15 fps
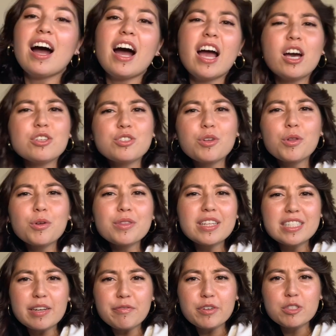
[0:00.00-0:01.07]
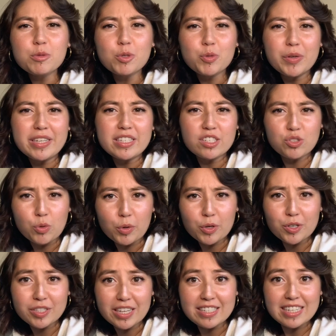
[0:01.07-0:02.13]
I also learned the difference between
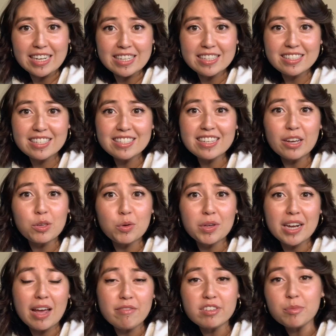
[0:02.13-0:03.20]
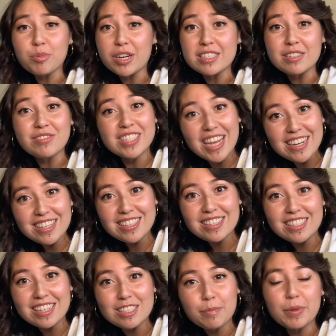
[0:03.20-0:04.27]
disorders and tendencies, how you could have depressive
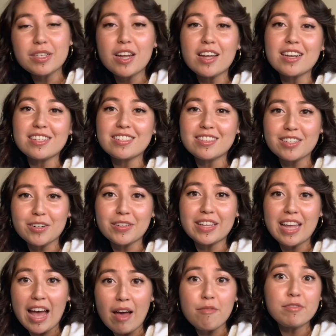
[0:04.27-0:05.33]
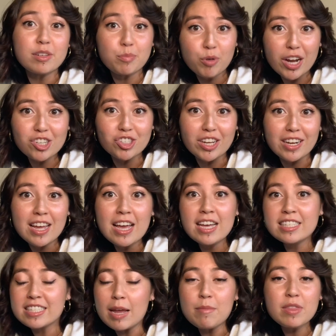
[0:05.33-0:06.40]
tendencies but not necessarily have depression.
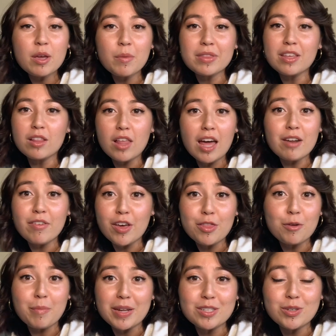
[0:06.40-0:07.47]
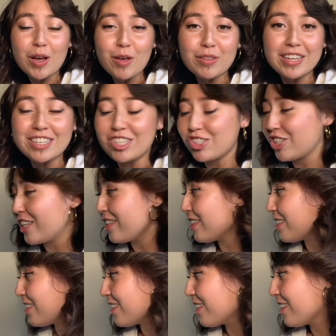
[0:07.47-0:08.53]
Same thing with a lot of other mental health
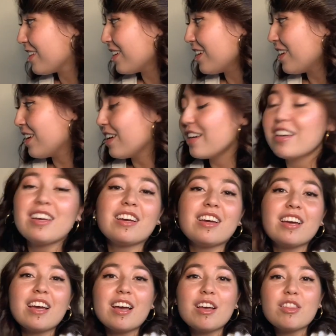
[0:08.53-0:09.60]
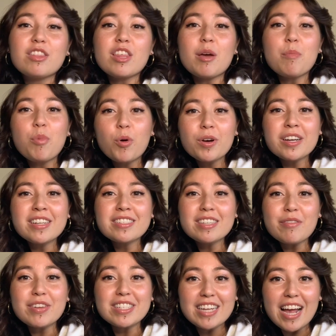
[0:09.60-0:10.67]
conditions. The importance
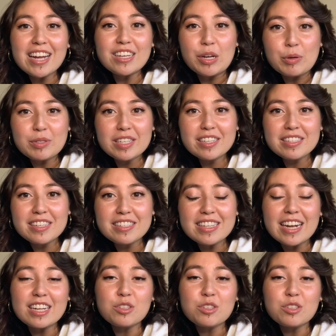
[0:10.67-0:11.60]
of a diagnosis is that